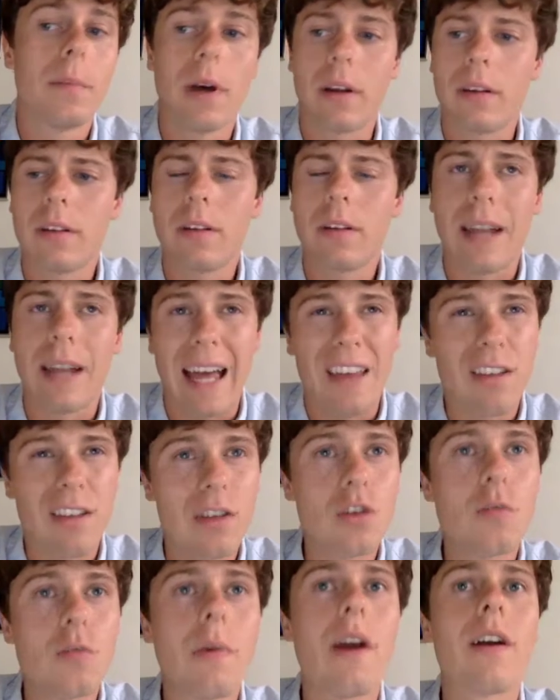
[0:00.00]
But
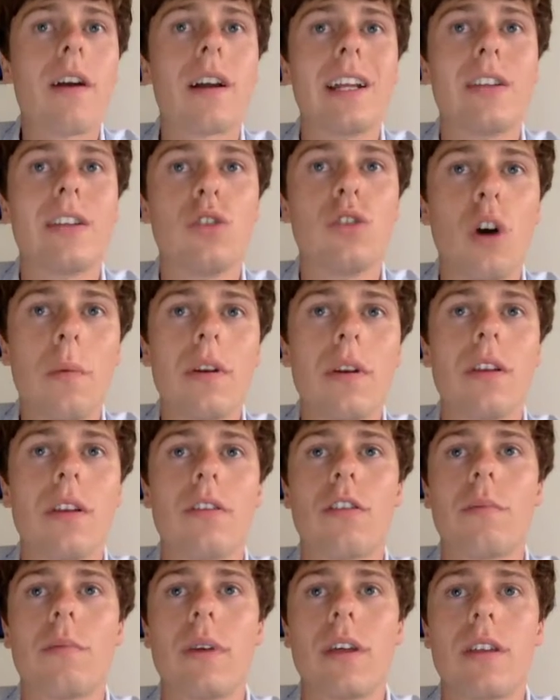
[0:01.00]
as a numerically
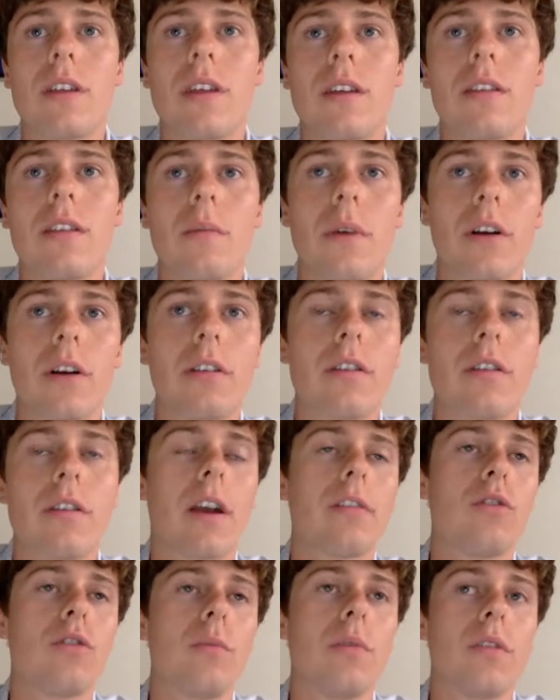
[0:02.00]
dominant species among
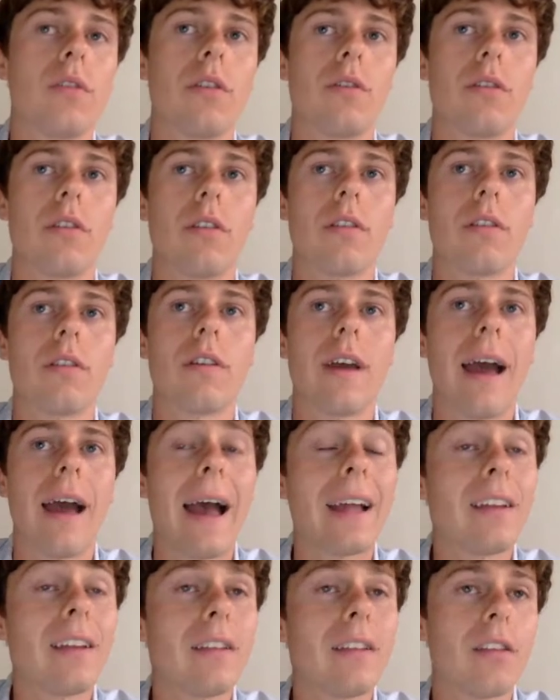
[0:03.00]
secondary producers,
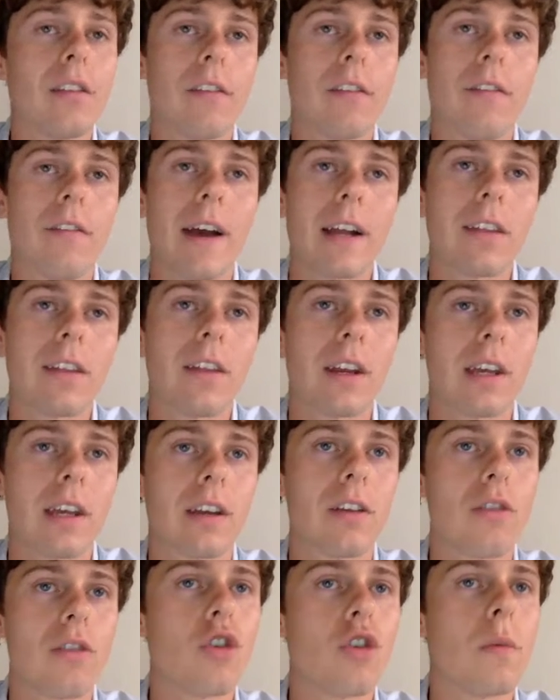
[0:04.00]
and the fact that
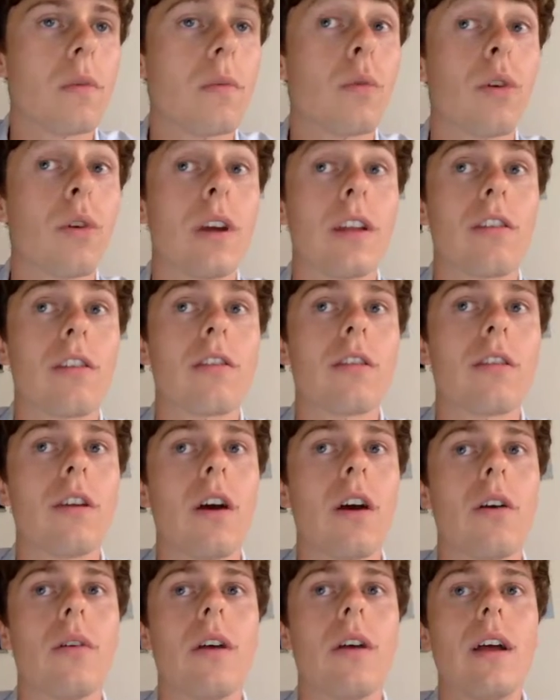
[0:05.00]
it consumes marine
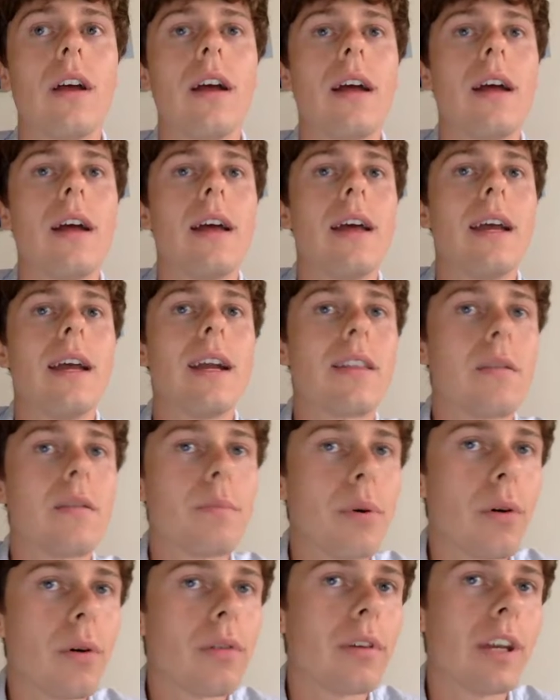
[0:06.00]
snow, it's
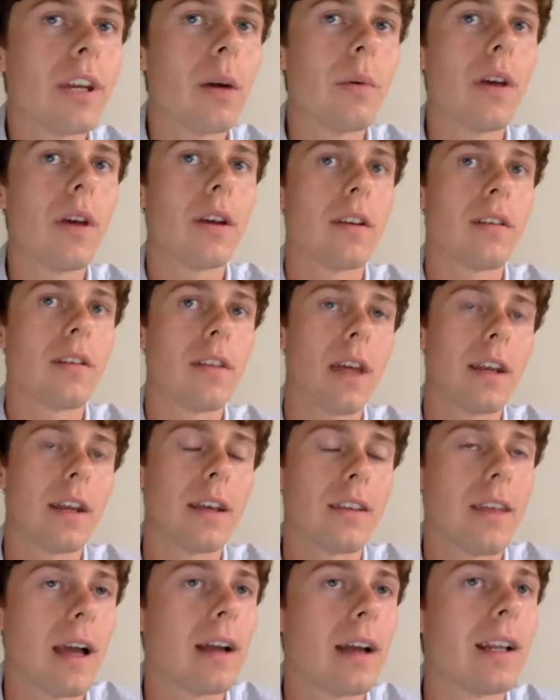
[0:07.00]
important that we understand
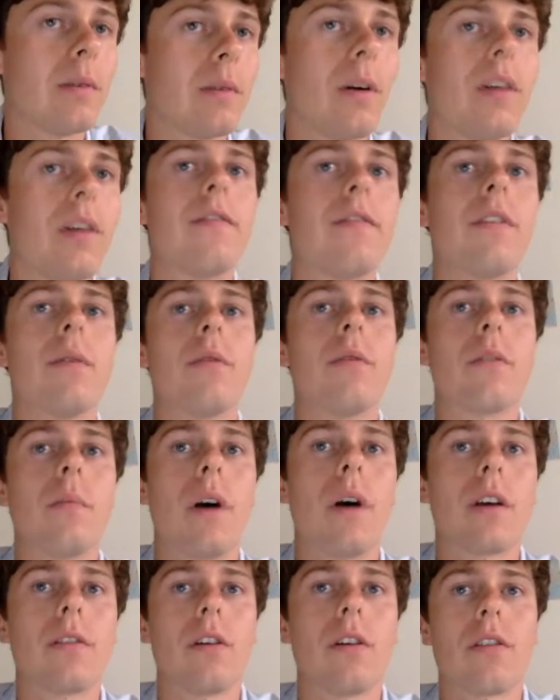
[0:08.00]
exactly what influence
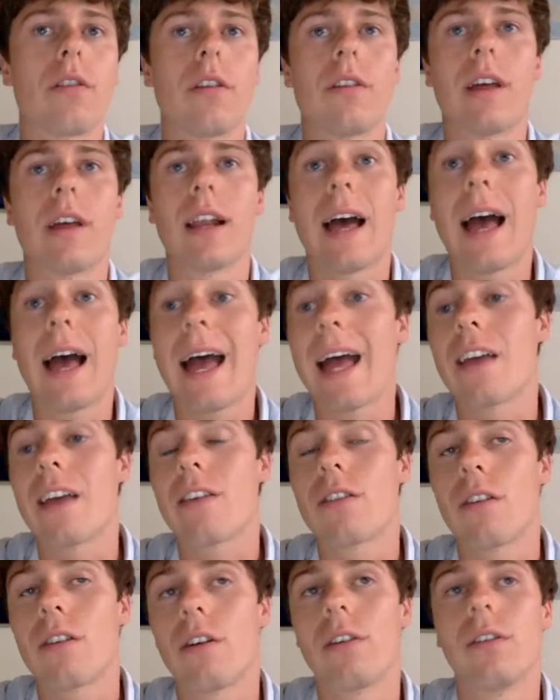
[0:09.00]
Microsetella
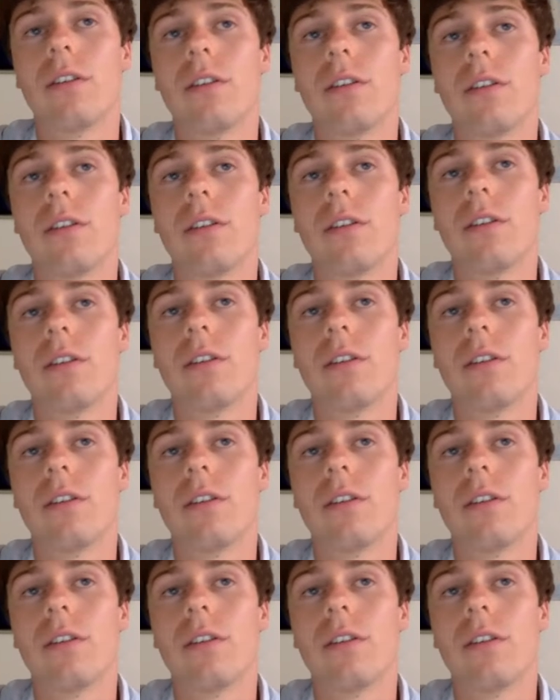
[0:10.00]
has on